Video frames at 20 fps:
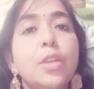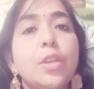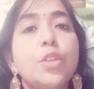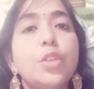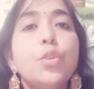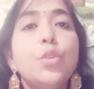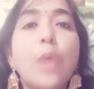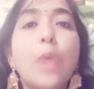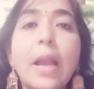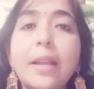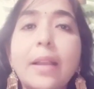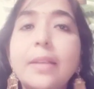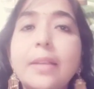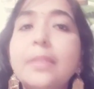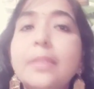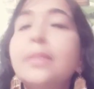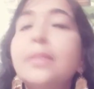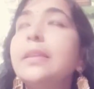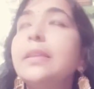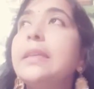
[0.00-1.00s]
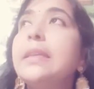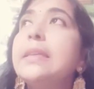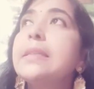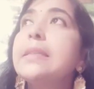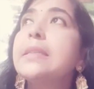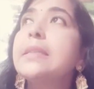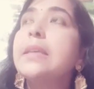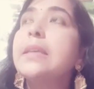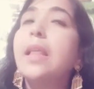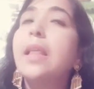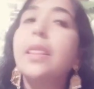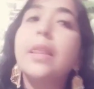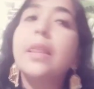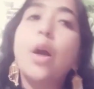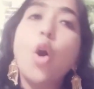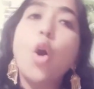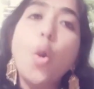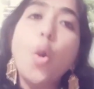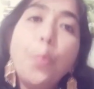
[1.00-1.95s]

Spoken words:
to occur is the